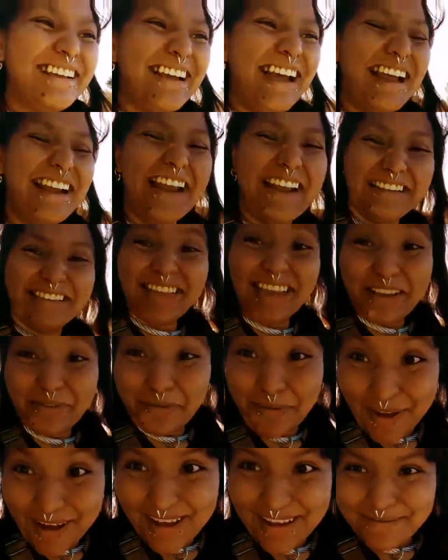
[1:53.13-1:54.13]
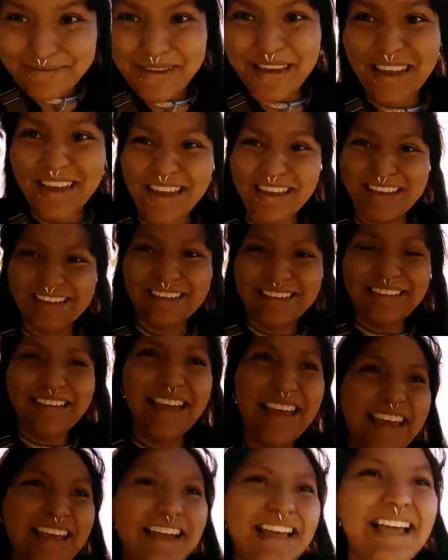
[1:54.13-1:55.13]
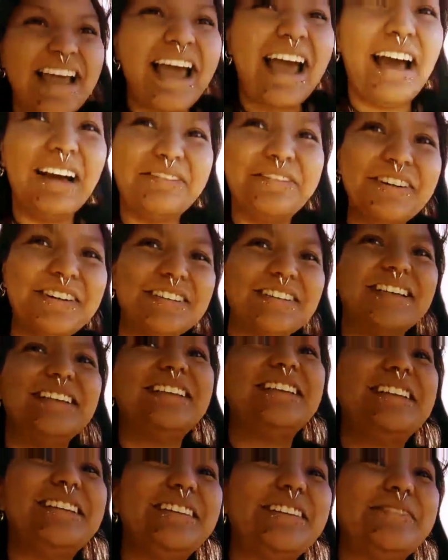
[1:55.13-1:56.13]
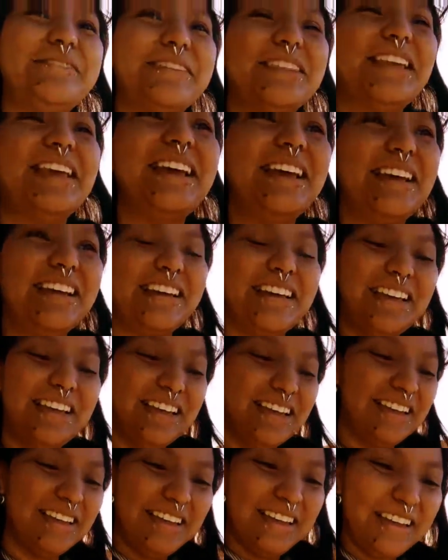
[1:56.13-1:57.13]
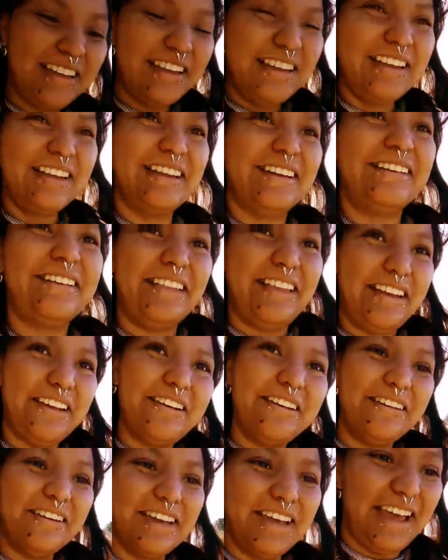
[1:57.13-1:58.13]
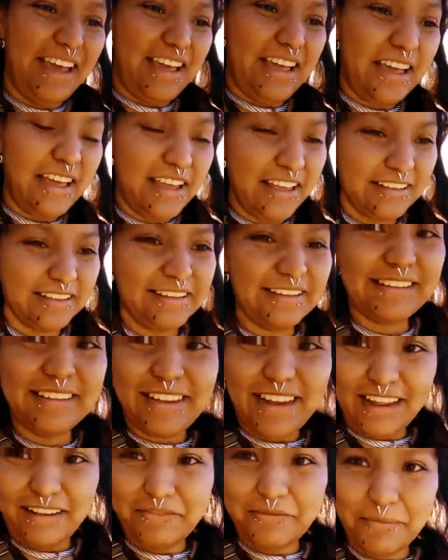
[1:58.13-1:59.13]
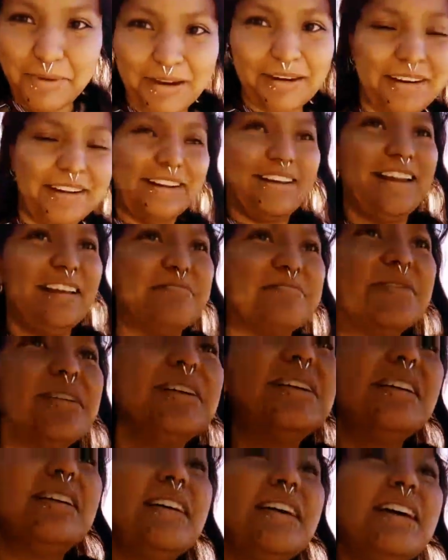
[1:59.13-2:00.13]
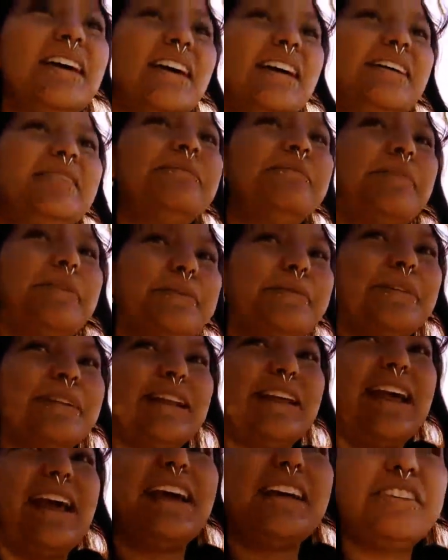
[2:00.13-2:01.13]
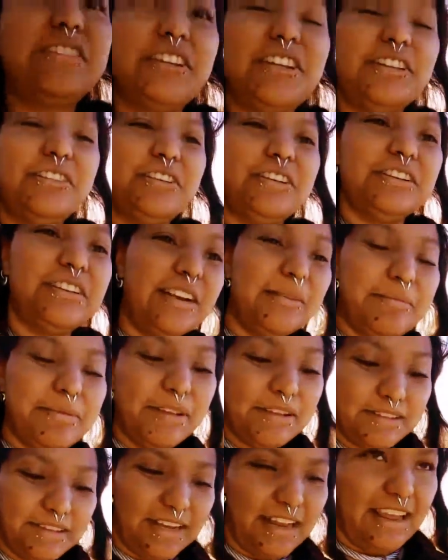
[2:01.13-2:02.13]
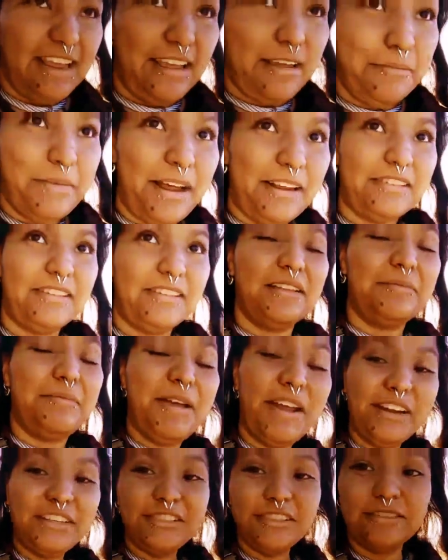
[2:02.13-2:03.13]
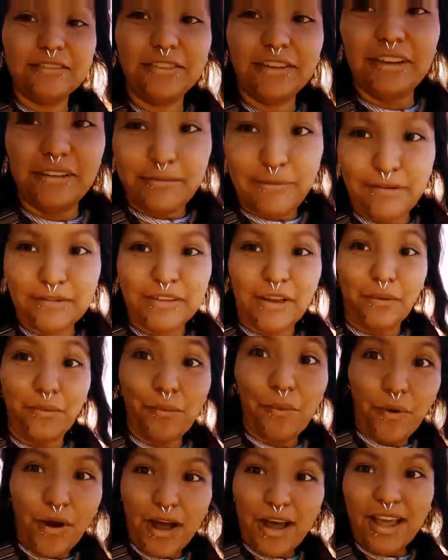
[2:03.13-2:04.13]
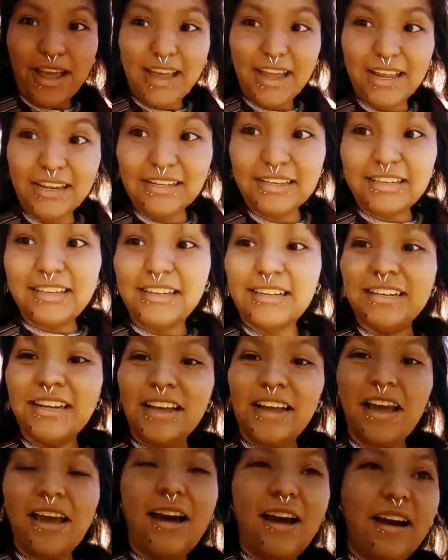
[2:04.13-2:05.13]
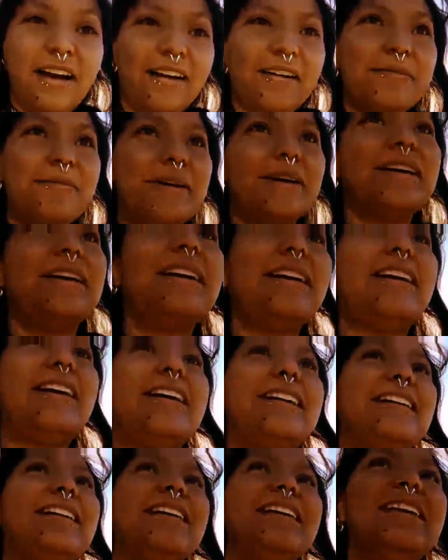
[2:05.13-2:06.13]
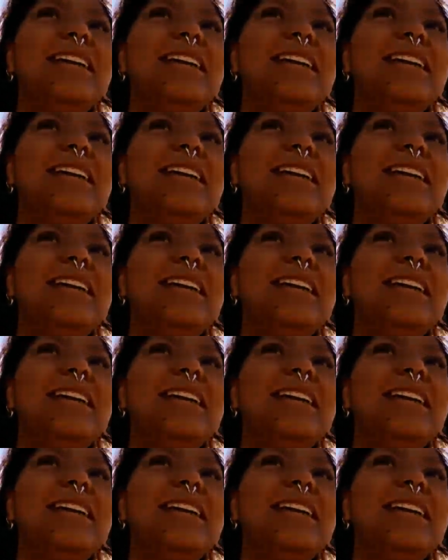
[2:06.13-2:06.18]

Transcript: And I say what because at first I didn't know what the heck. You know, I was like, oh, okay, so it's a Native American name. But when I actually looked up his name, I the picture of him. I was like, what? Oh my god.